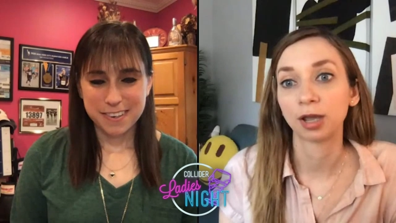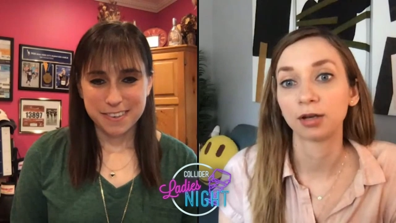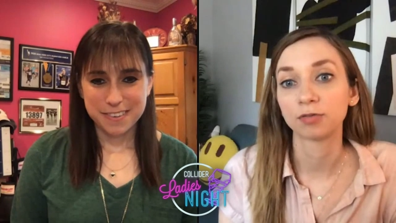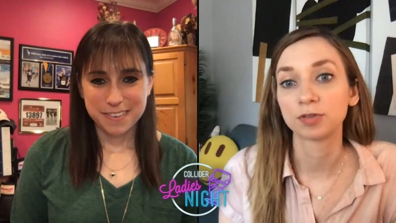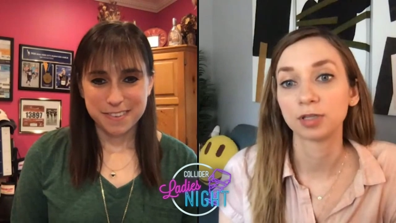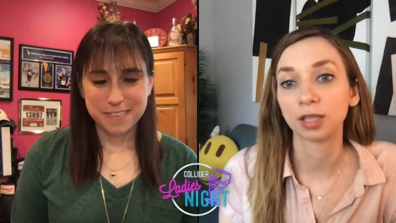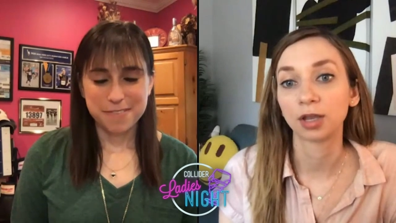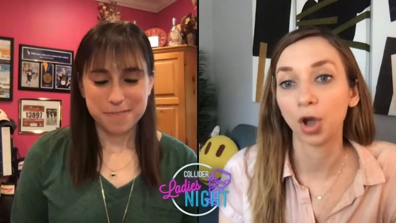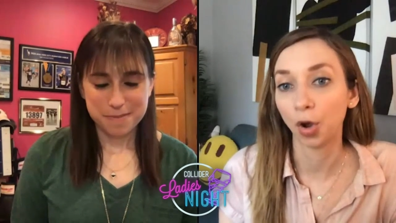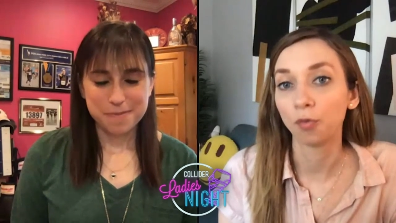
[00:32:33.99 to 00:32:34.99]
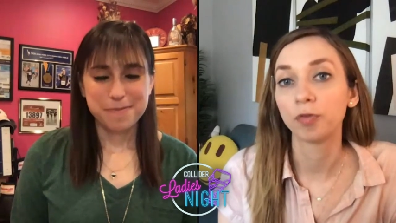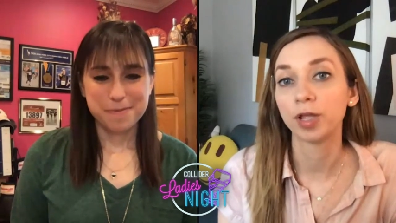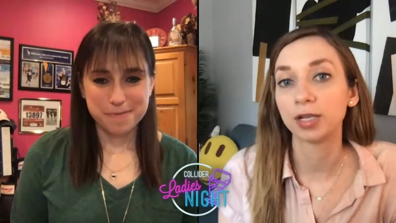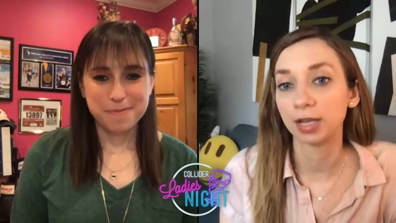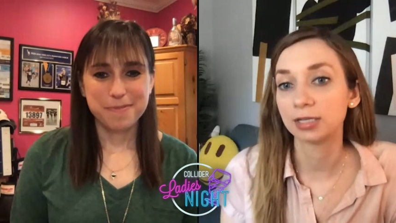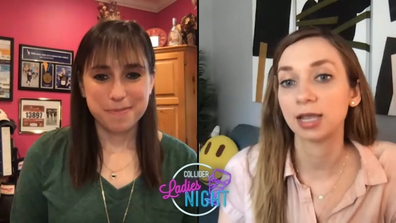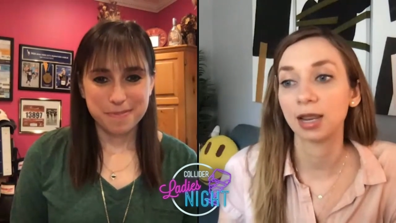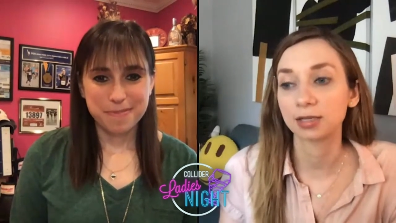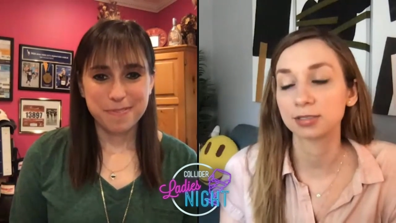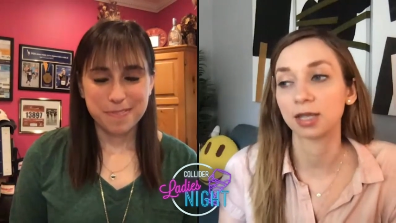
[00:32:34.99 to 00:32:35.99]
Speaker 1: to kind of see like, oh, it,
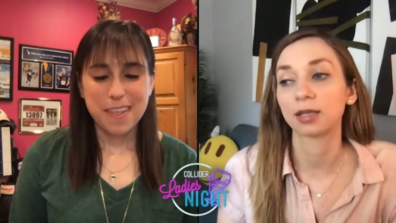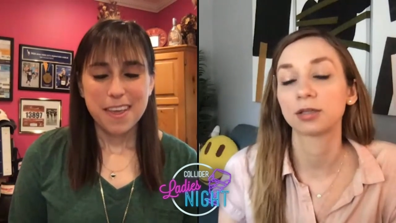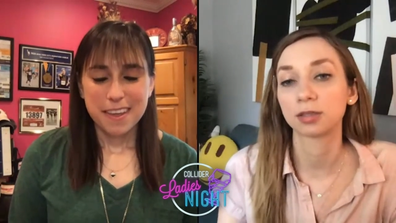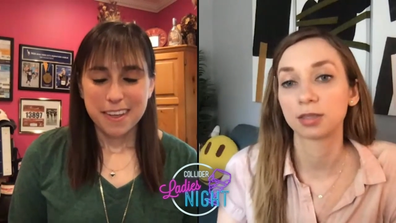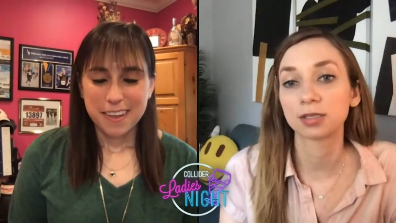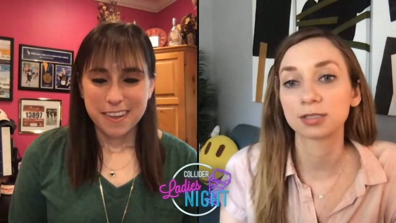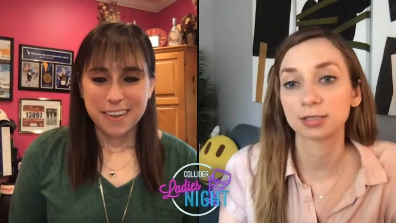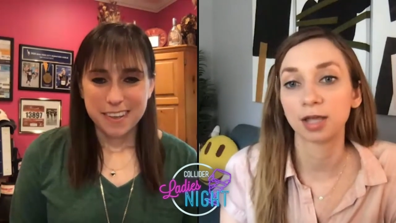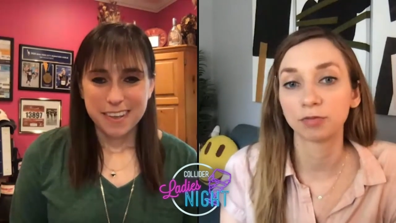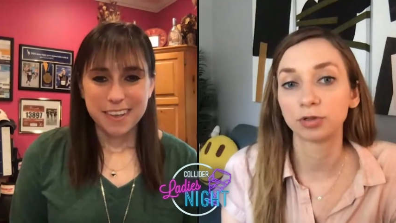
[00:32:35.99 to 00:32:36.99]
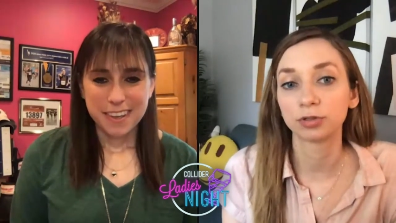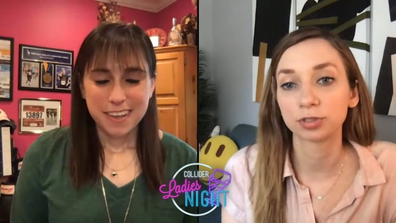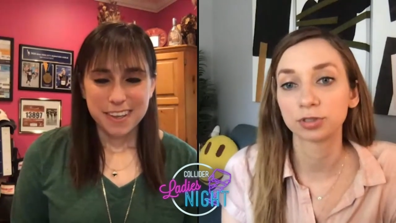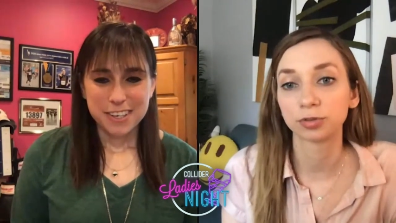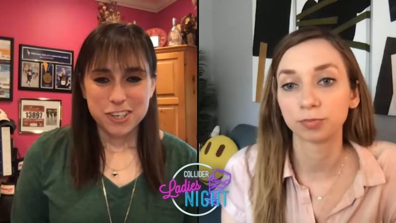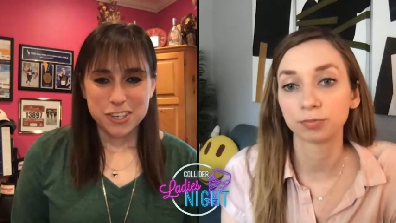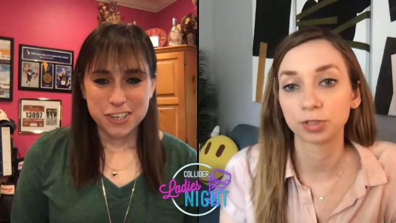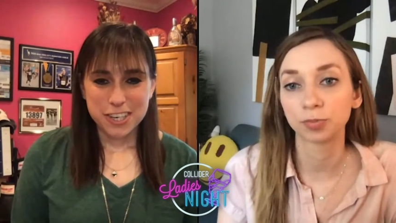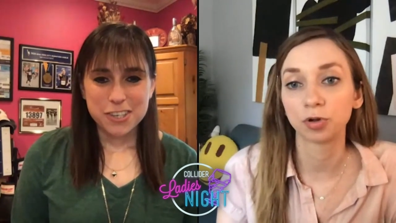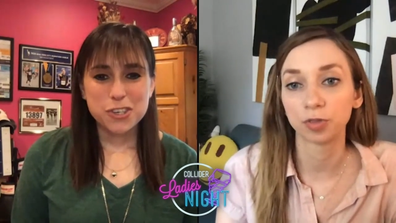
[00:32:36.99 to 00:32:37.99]
it takes like this level
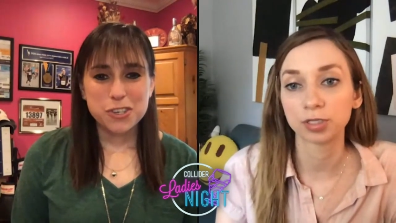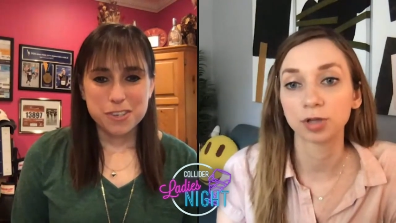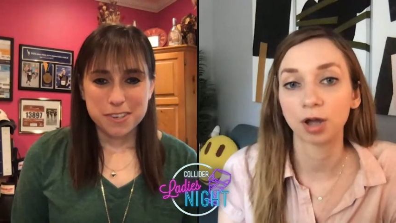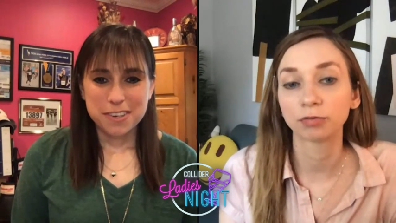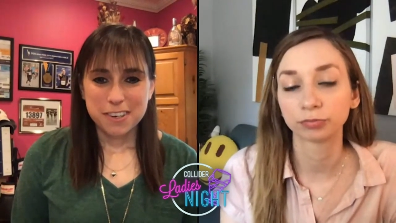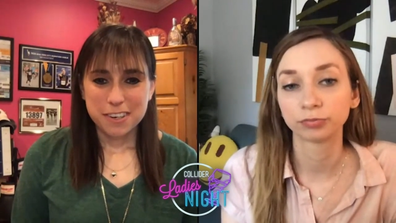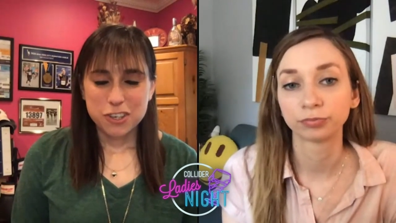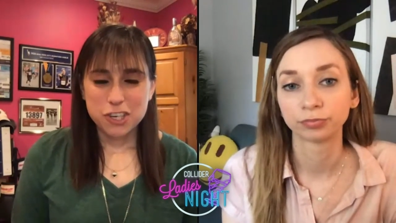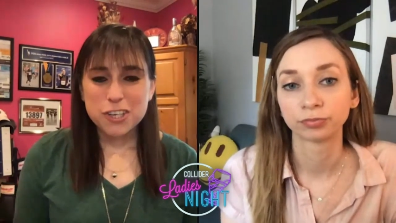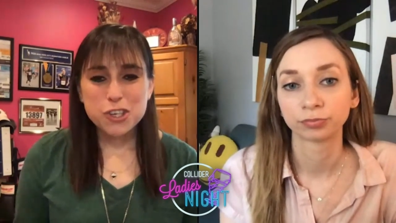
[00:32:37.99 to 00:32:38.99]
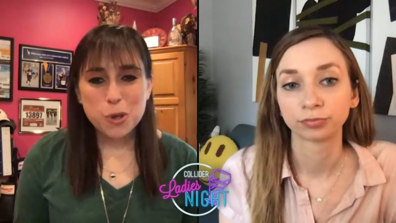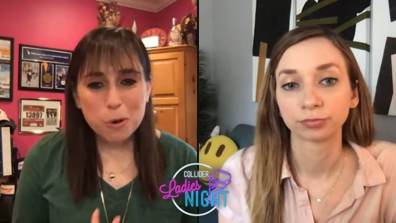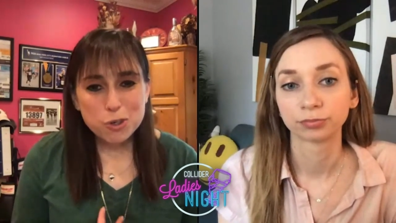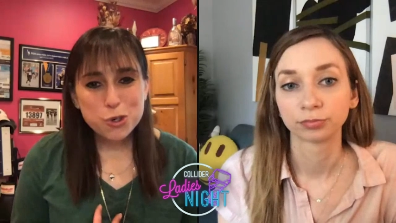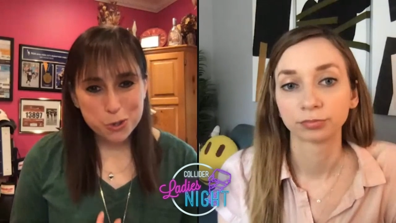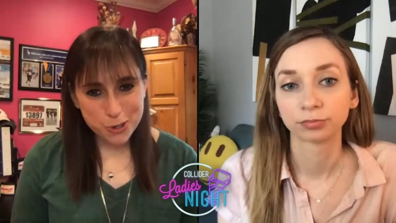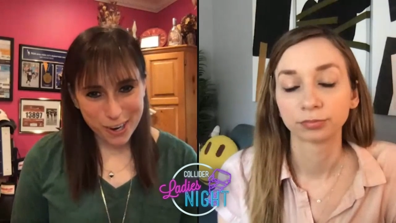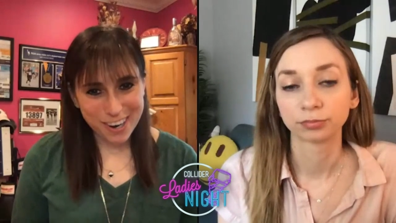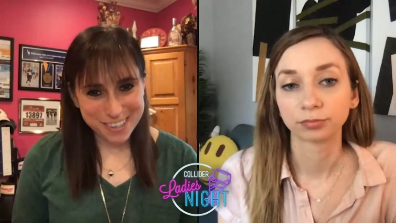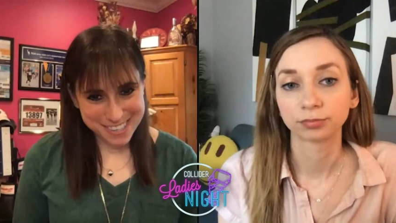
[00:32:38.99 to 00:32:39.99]
to, to pull this off
Speaker 2: she's so
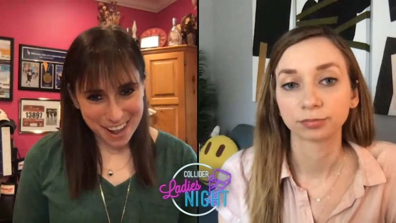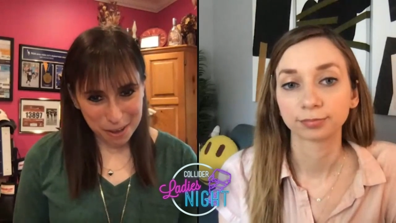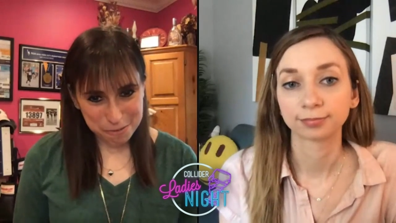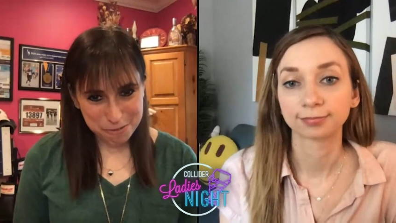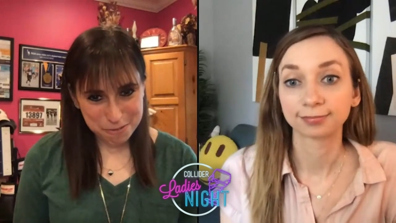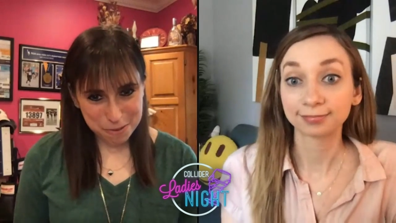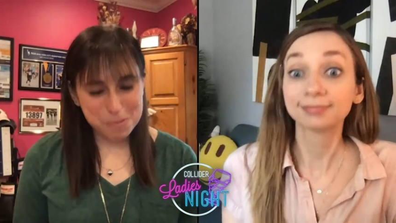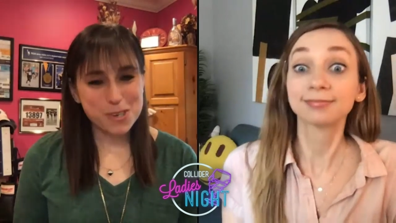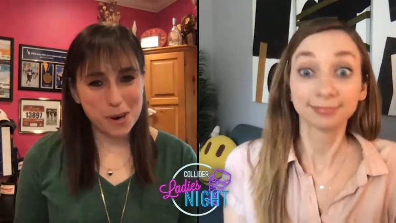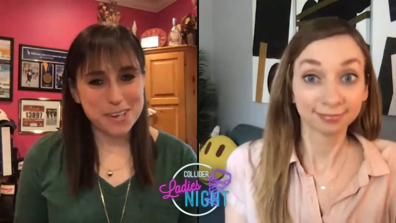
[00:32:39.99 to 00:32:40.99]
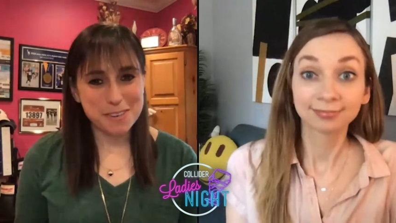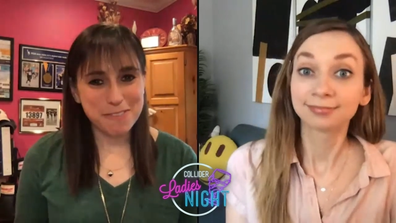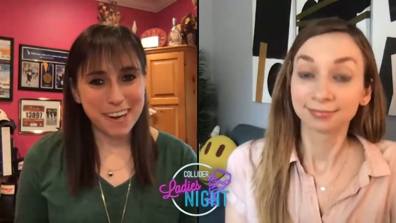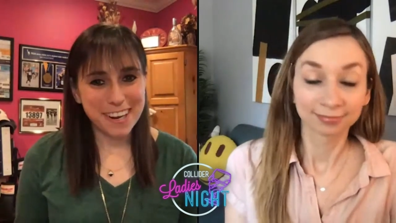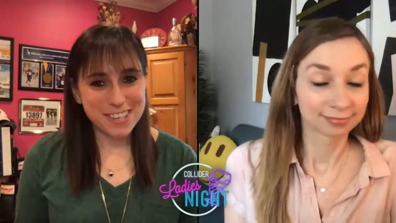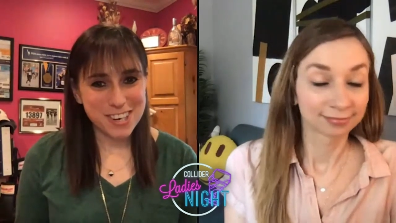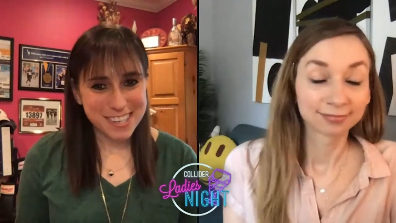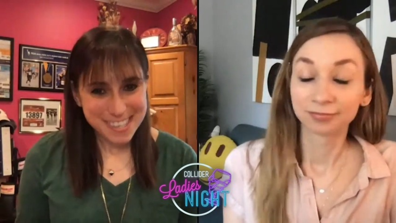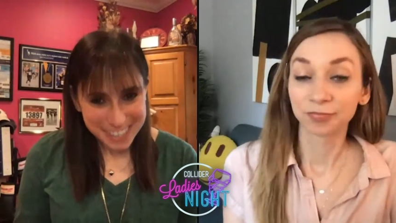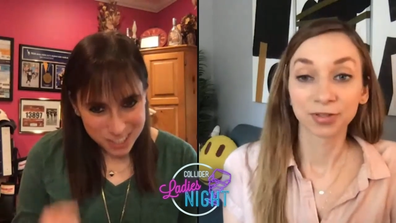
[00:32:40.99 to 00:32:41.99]
true to herself from start to
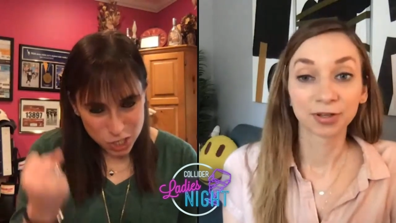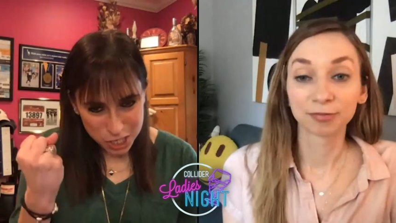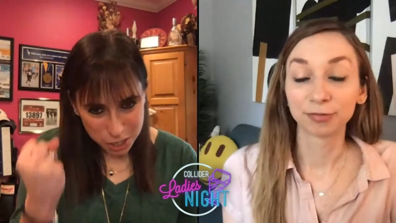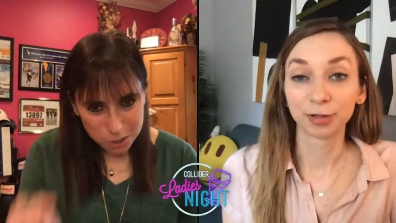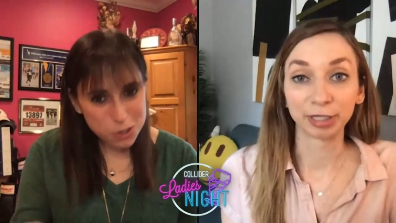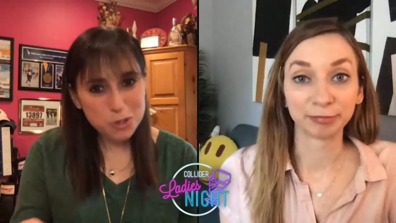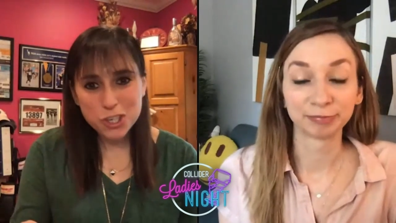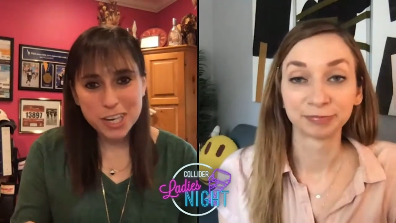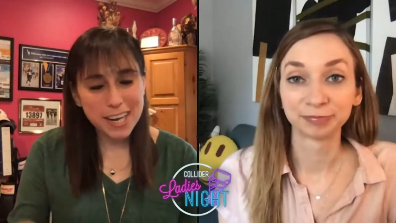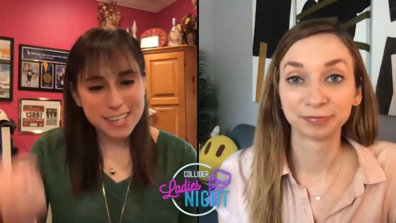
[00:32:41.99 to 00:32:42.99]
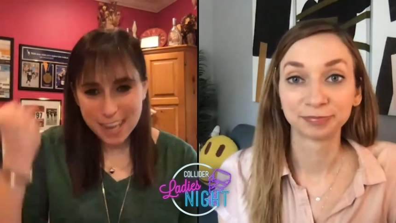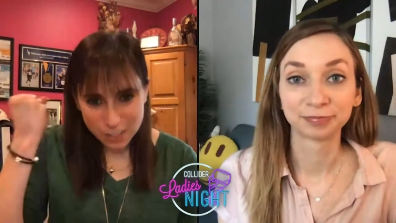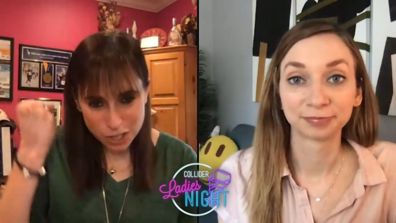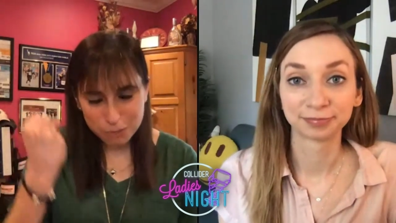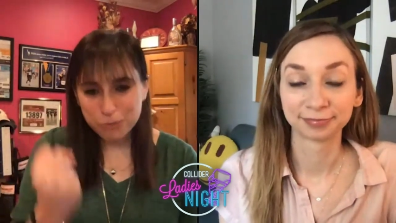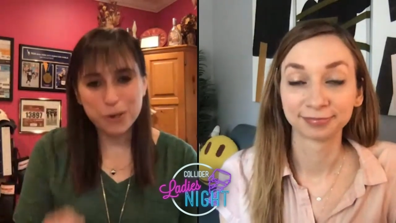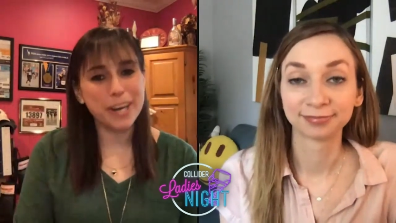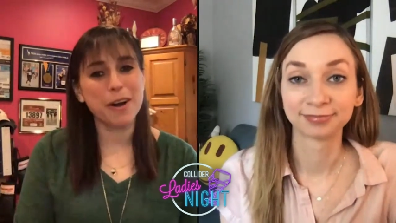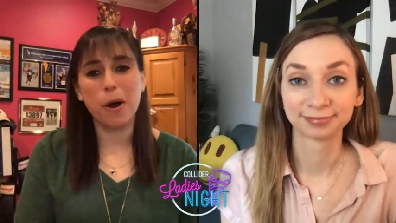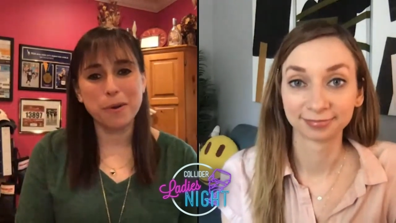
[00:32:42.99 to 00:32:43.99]
finish. It's like she knows who she is and she
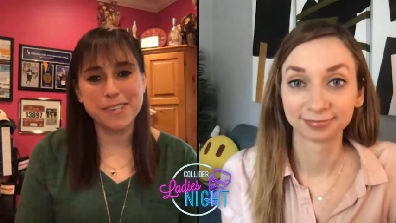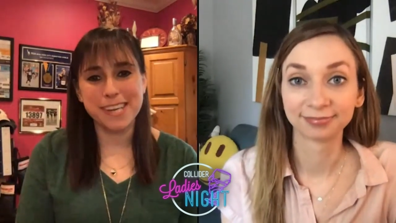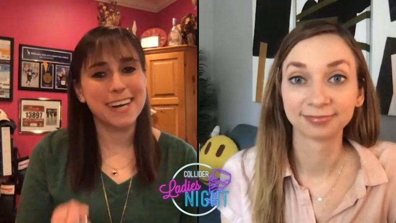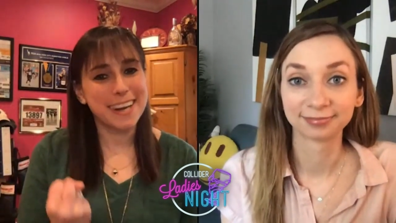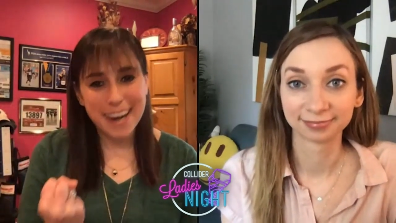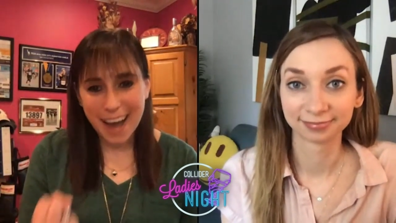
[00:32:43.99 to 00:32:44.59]
freaking owns it